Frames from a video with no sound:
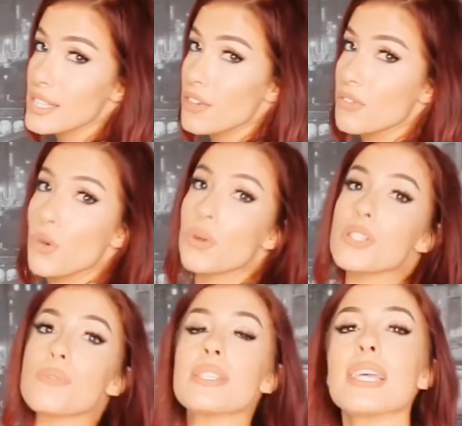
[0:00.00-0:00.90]
Of
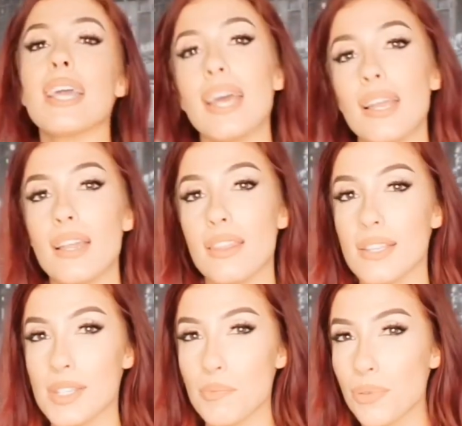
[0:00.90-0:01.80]
course, once again,
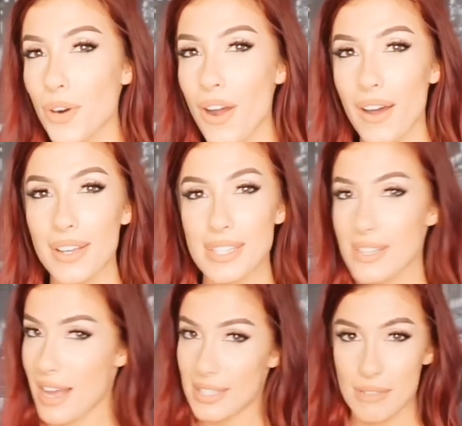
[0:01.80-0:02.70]
this bra is
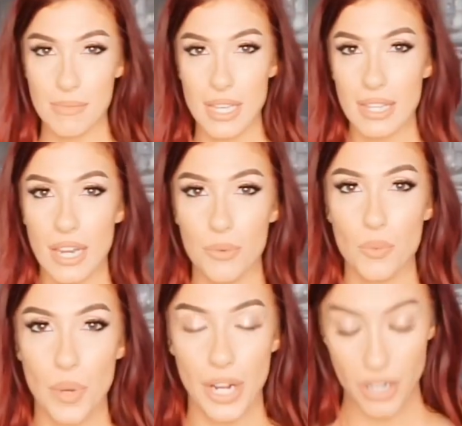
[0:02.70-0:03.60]
not something that I
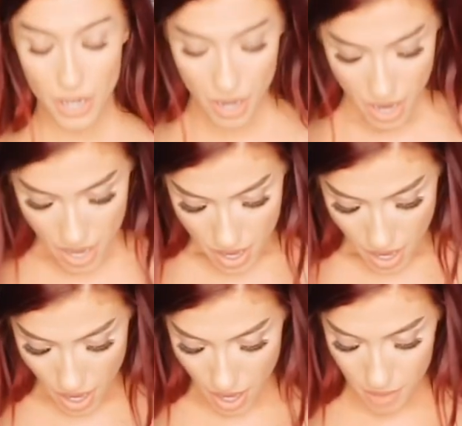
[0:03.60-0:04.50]
would wear
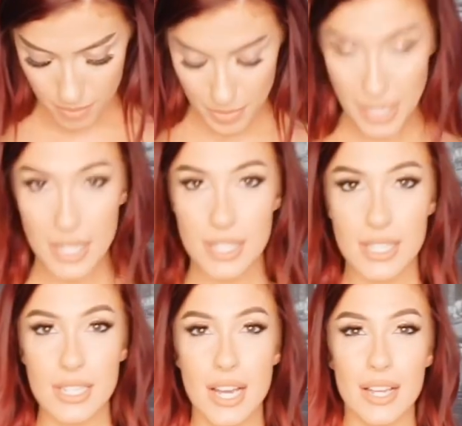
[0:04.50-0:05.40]
because
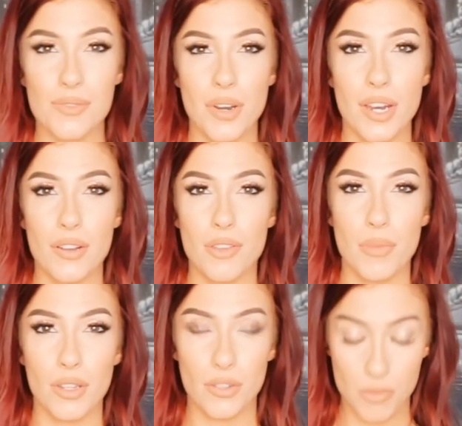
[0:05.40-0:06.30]
this tie is right here in the
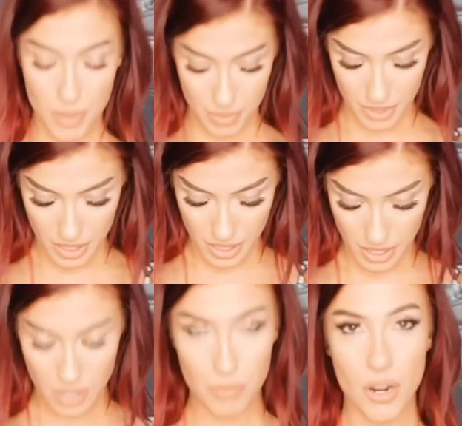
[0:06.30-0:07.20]
middle and you'll be able to
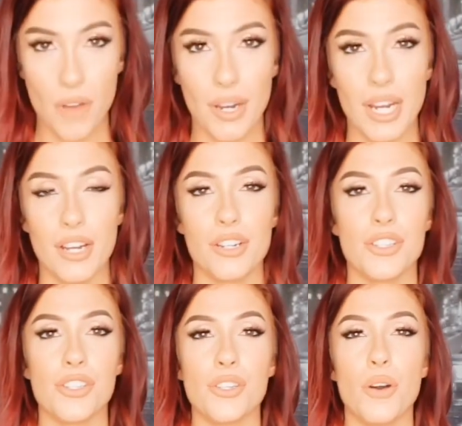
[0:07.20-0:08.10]
see the bra right here.
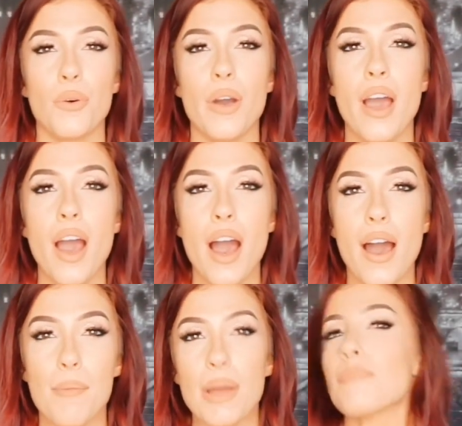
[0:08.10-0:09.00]
So
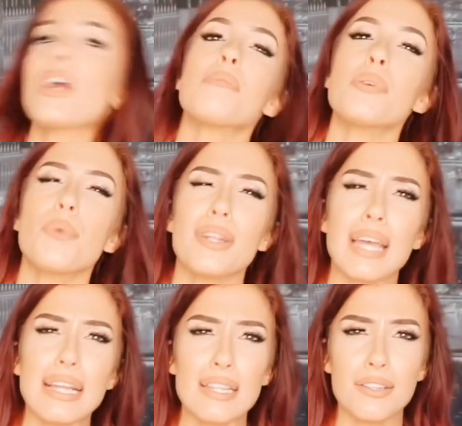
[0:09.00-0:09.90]
I probably wear
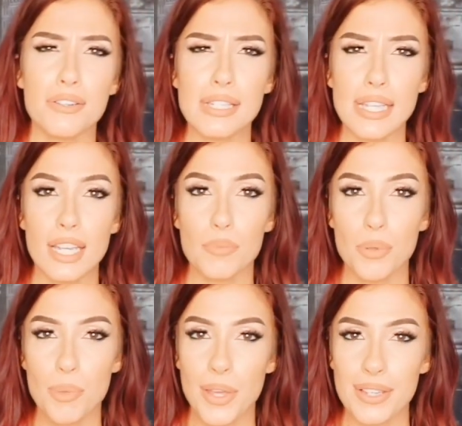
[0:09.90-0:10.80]
like the little sticky
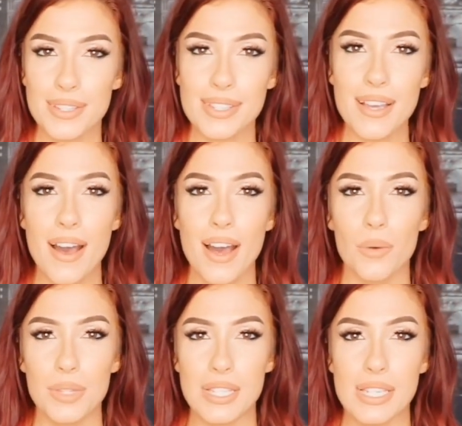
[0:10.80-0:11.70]
boob things
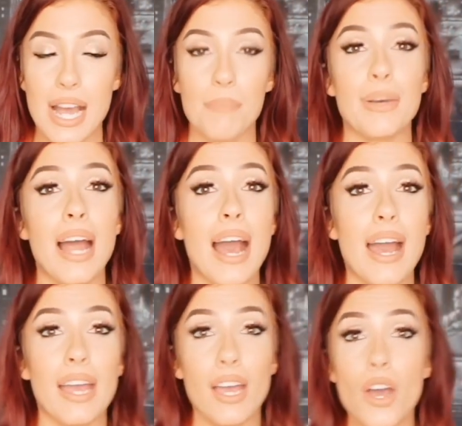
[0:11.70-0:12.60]
with this top, but
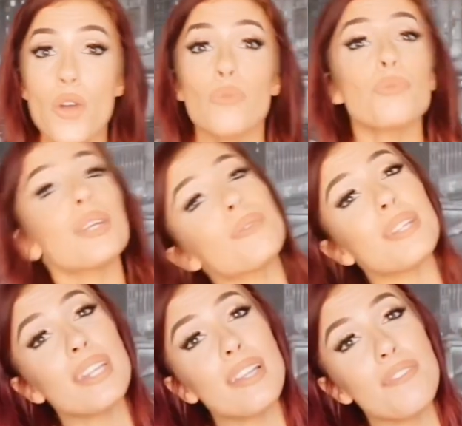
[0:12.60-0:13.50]
I really,
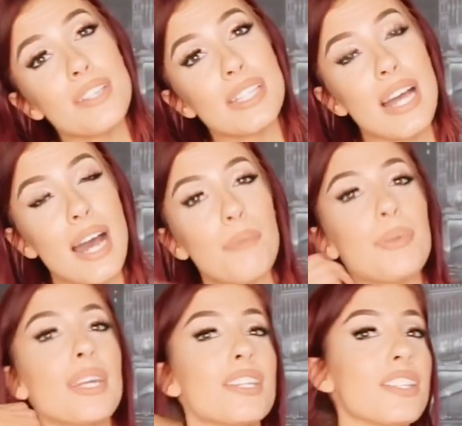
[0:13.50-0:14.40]
really love this top.
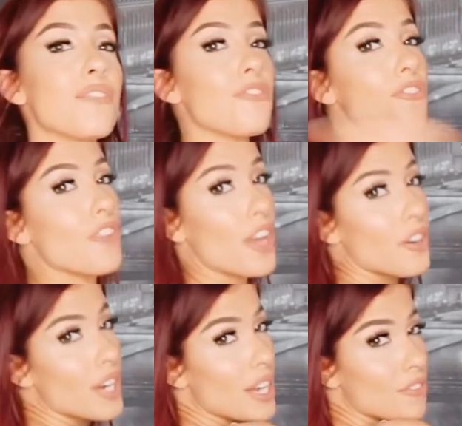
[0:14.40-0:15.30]
It is
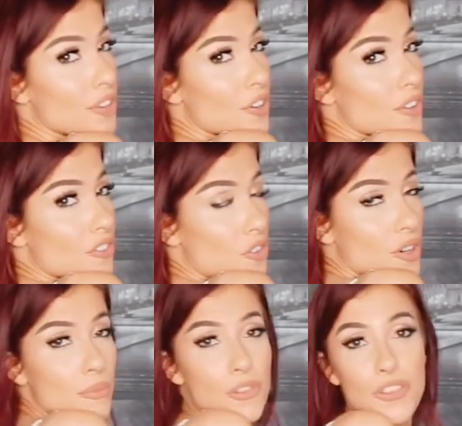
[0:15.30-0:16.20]
very, very
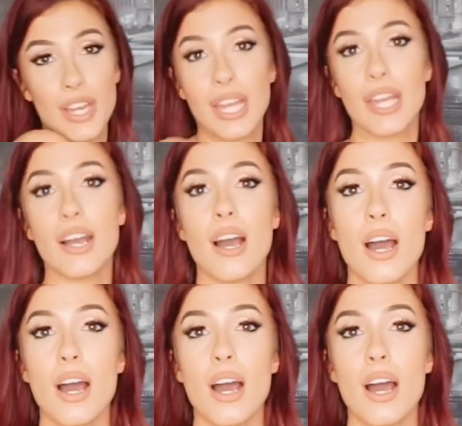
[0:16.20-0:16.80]
form-fitting.